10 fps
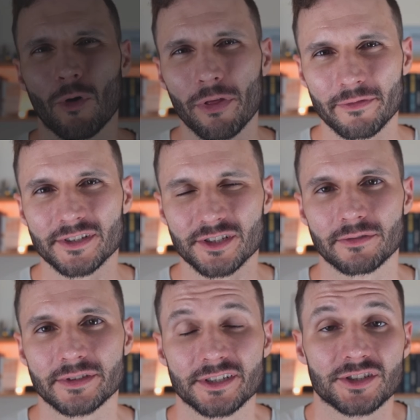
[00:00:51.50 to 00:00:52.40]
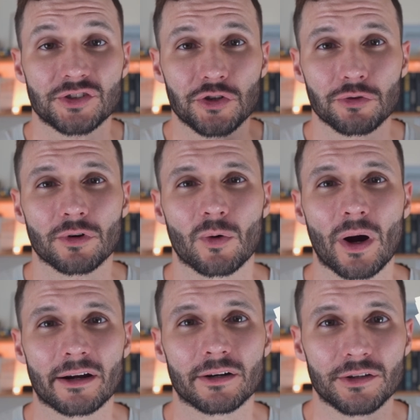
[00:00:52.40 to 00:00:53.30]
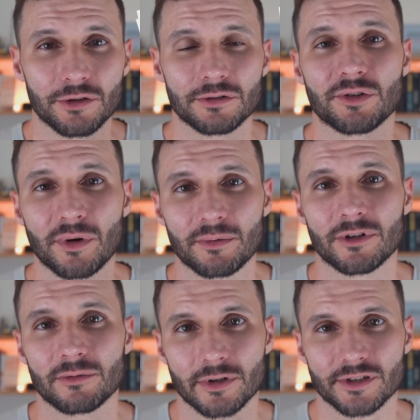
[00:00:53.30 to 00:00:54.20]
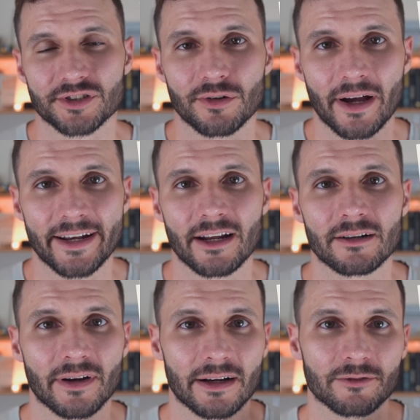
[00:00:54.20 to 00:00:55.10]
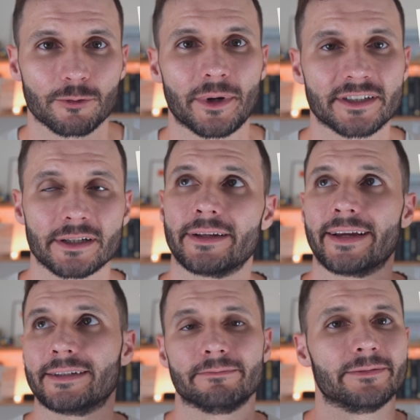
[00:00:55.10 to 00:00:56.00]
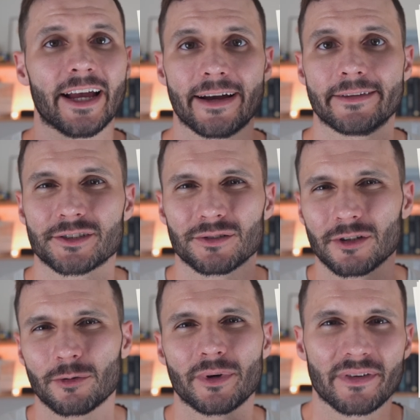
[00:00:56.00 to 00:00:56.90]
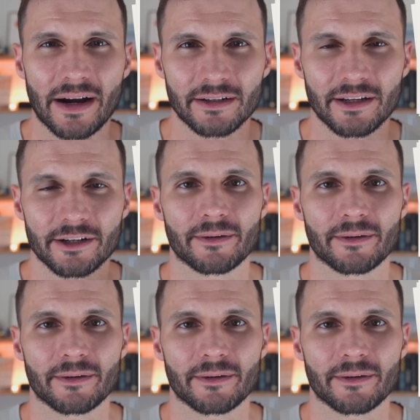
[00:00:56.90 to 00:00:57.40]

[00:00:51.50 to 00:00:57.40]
of these services do require you to input personal identifying information, and yeah, there's a little bit of irony here.